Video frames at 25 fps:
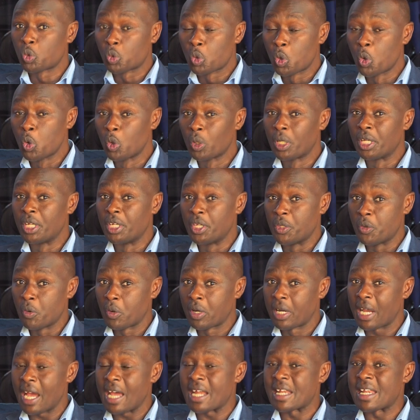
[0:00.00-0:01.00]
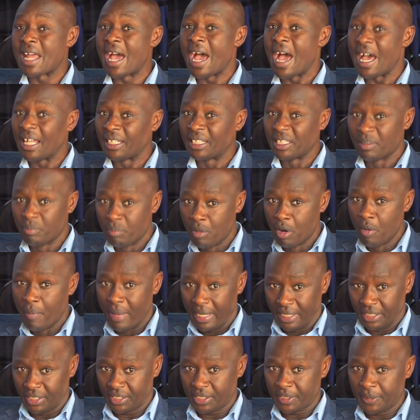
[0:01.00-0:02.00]
to rule in Uganda at the
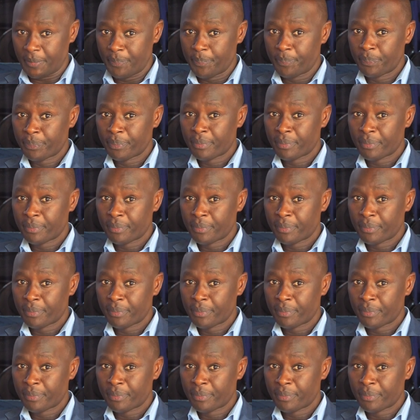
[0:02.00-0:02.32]
moment.